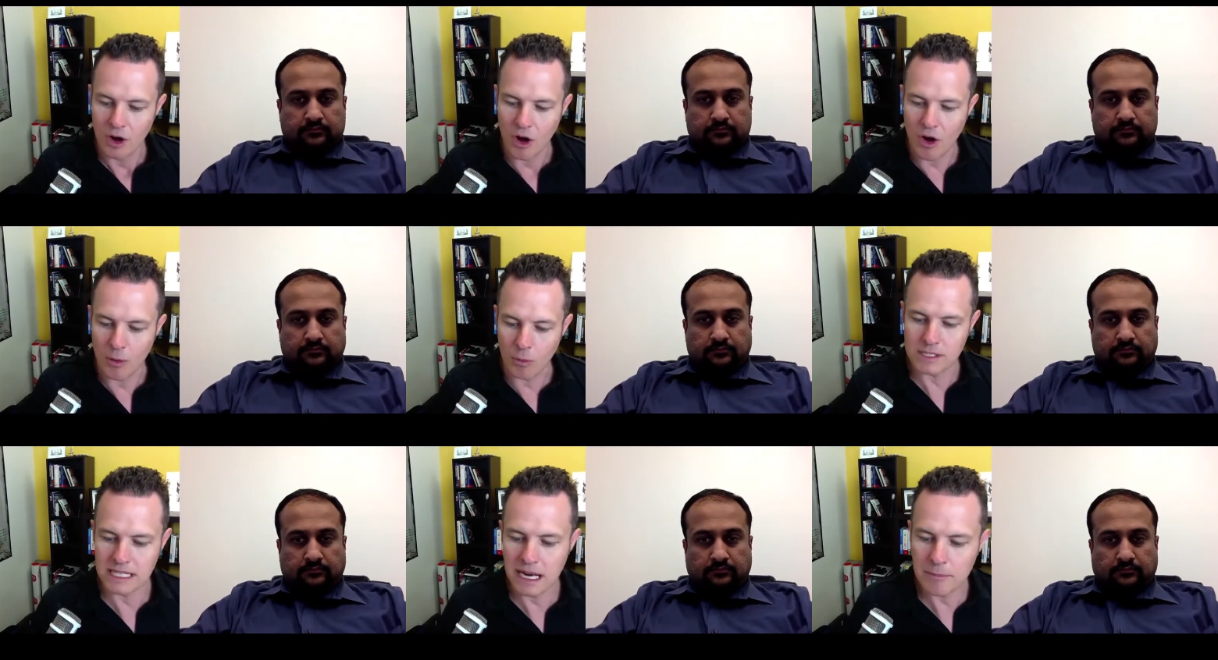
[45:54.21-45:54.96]
Speaker 1: All right,
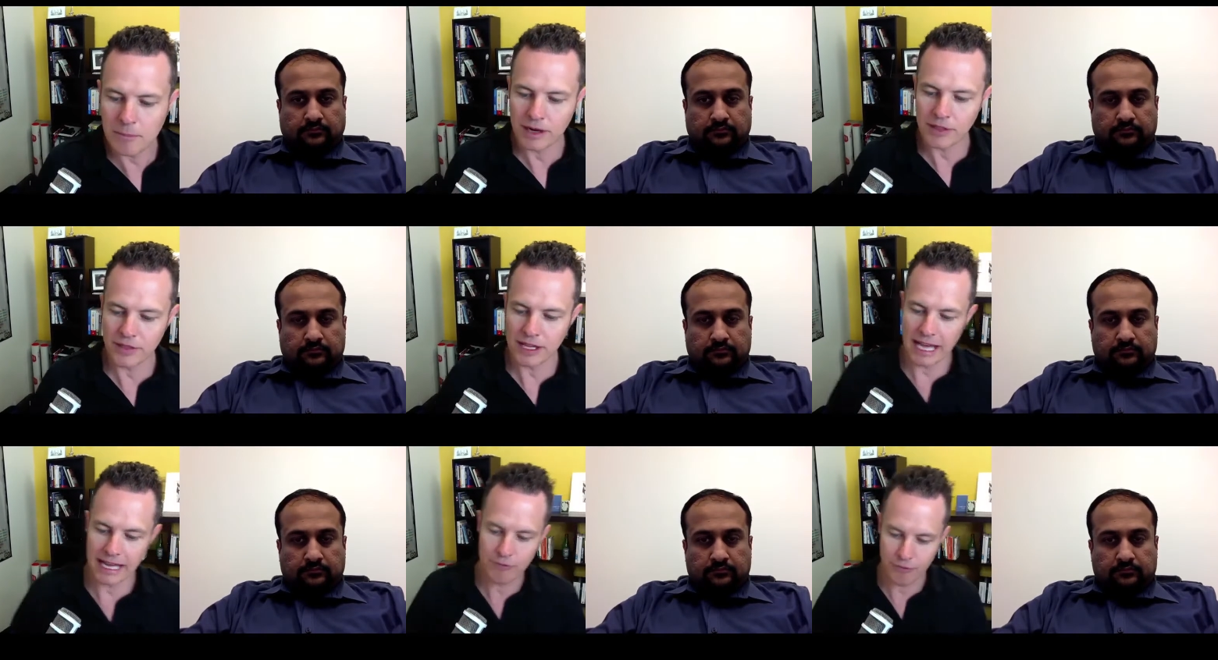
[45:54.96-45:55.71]
what's the number one
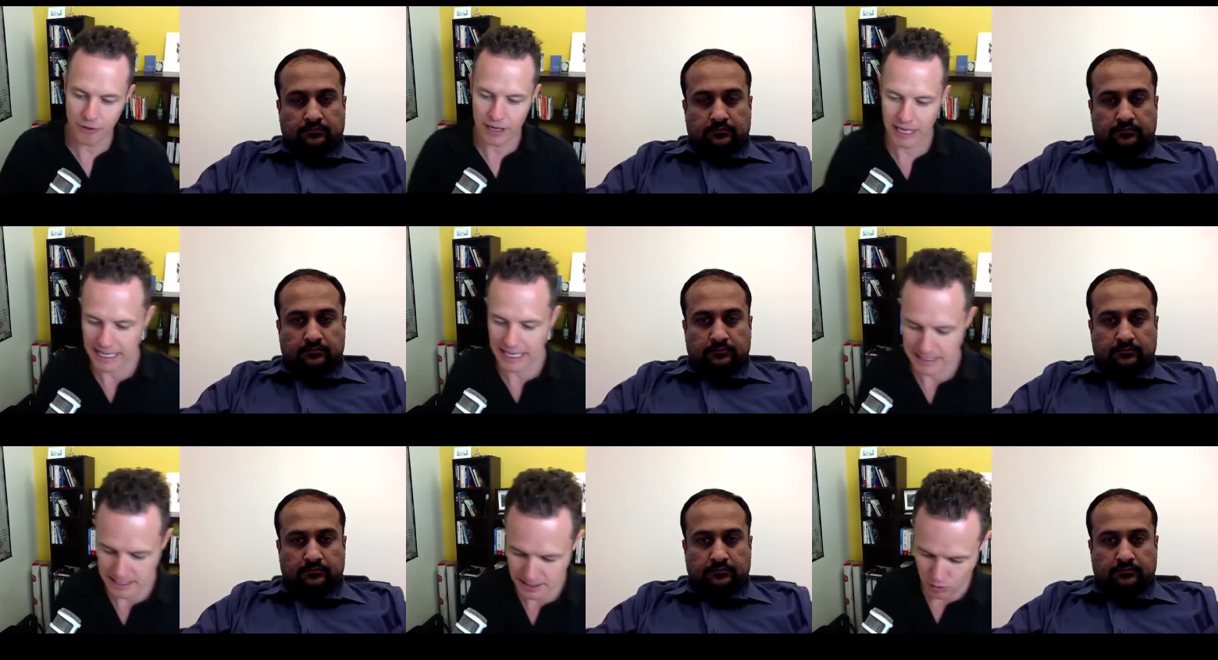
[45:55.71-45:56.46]
thing any
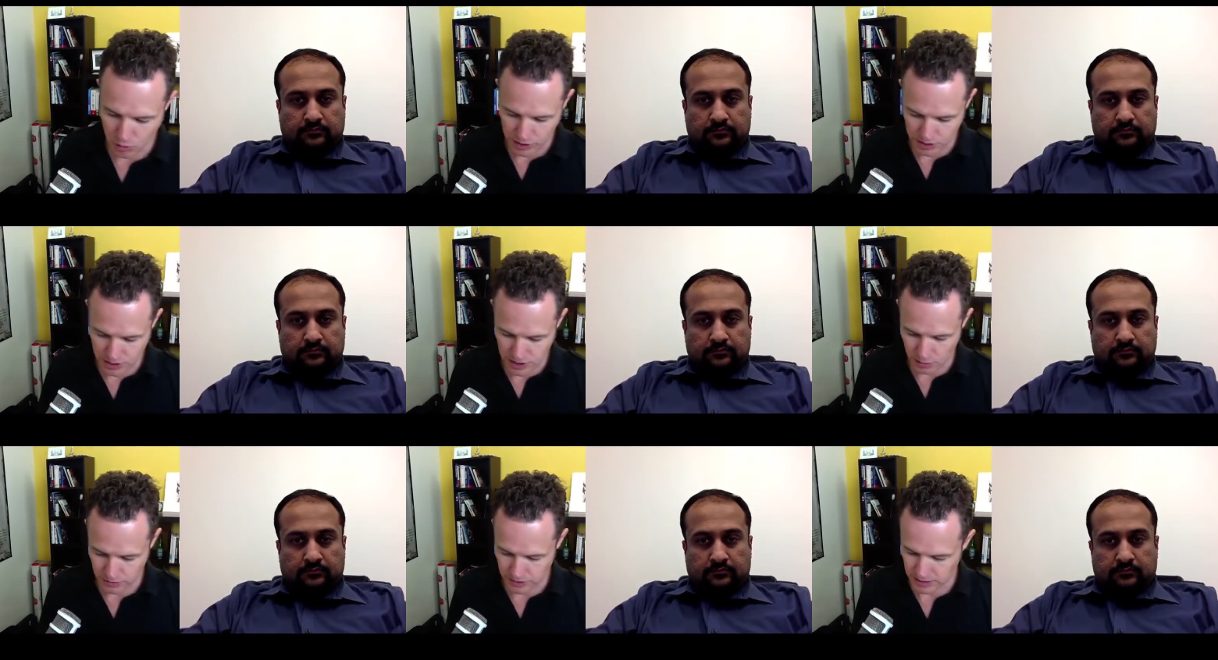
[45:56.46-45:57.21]
freelancer or
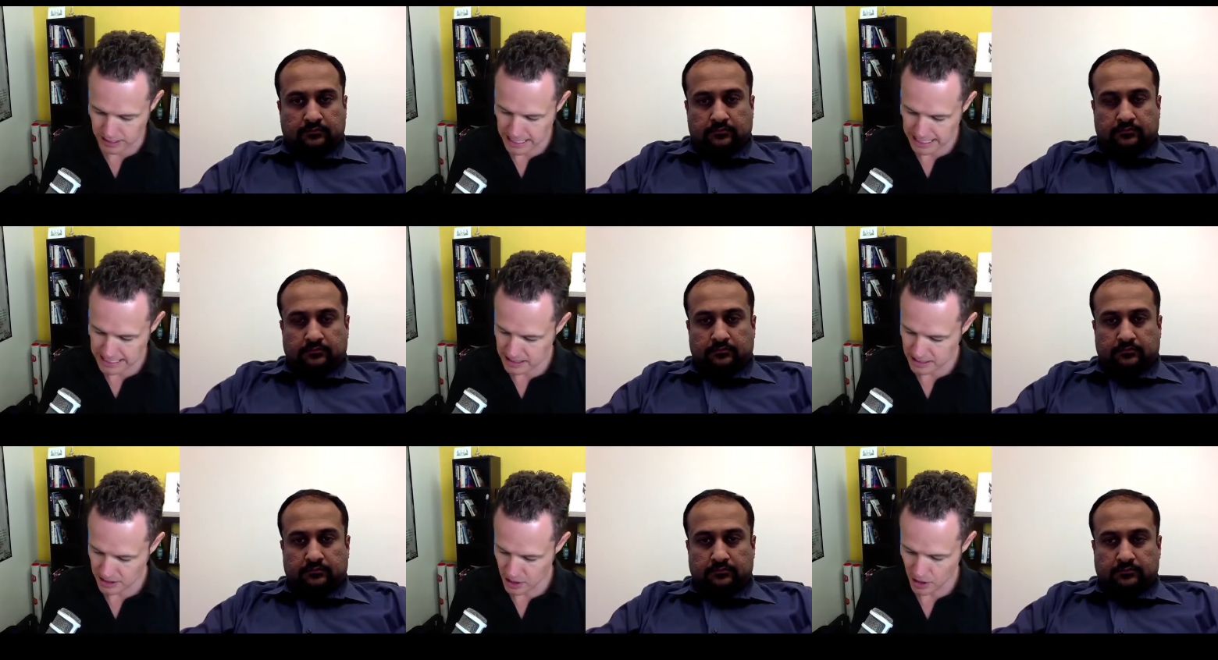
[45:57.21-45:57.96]
consultant needs
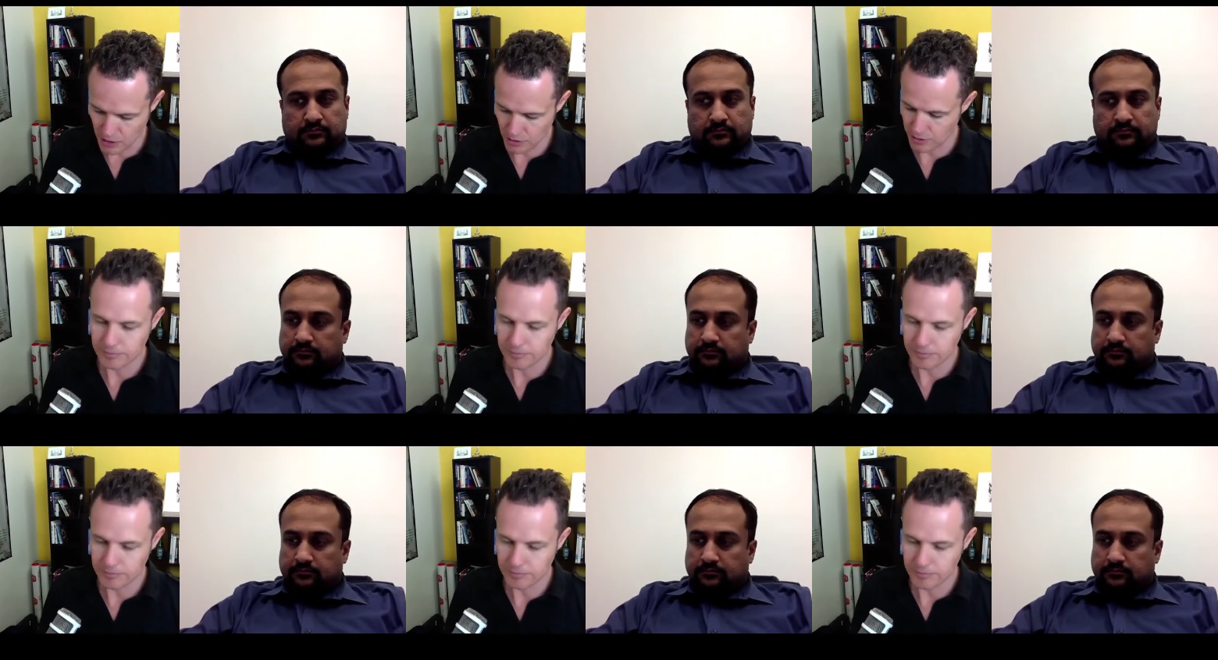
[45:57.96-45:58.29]
to know?